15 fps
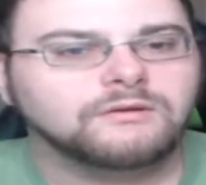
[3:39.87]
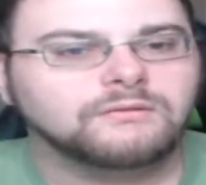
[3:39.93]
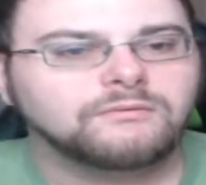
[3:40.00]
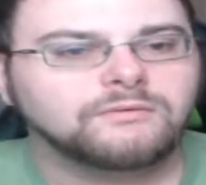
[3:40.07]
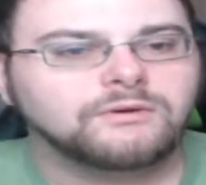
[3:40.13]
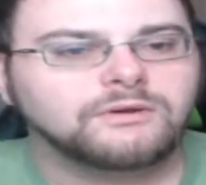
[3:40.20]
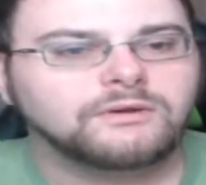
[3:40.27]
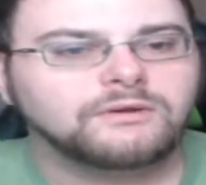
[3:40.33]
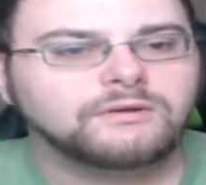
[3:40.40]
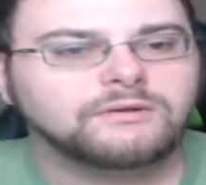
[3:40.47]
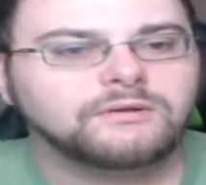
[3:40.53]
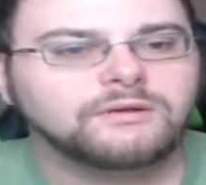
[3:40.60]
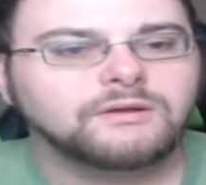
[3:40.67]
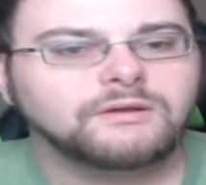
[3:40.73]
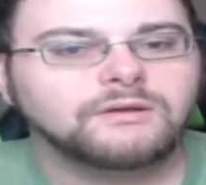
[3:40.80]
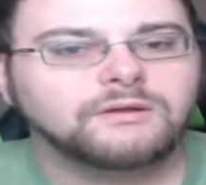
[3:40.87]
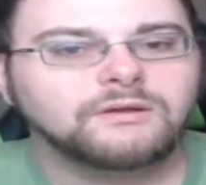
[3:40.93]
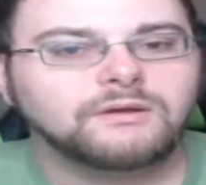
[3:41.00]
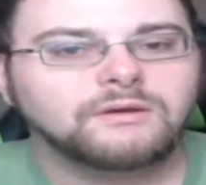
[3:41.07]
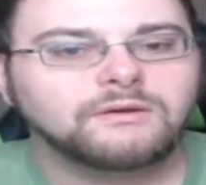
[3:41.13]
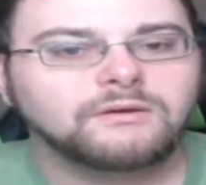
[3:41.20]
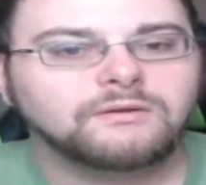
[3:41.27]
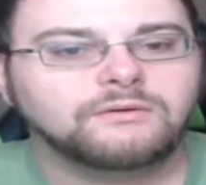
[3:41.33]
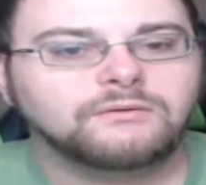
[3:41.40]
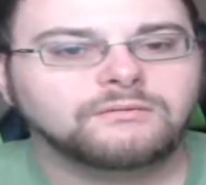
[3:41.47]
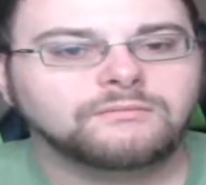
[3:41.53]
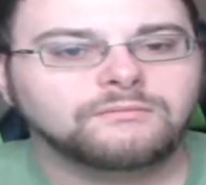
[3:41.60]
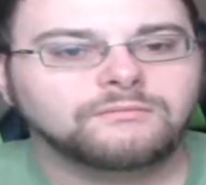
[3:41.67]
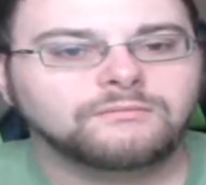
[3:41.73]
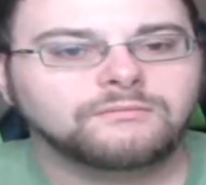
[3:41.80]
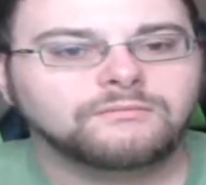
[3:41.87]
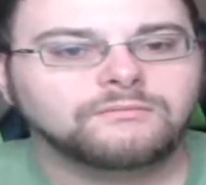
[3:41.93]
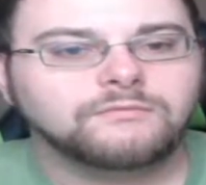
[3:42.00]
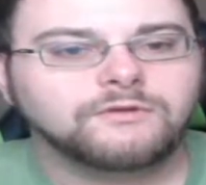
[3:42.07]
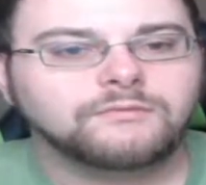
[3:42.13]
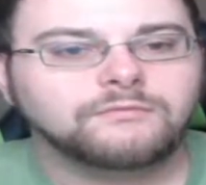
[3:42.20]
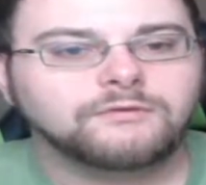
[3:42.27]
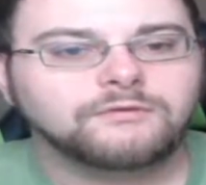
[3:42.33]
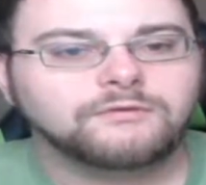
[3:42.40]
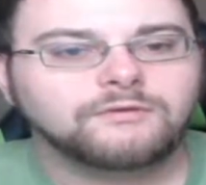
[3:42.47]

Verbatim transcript: What? Uh oh, something's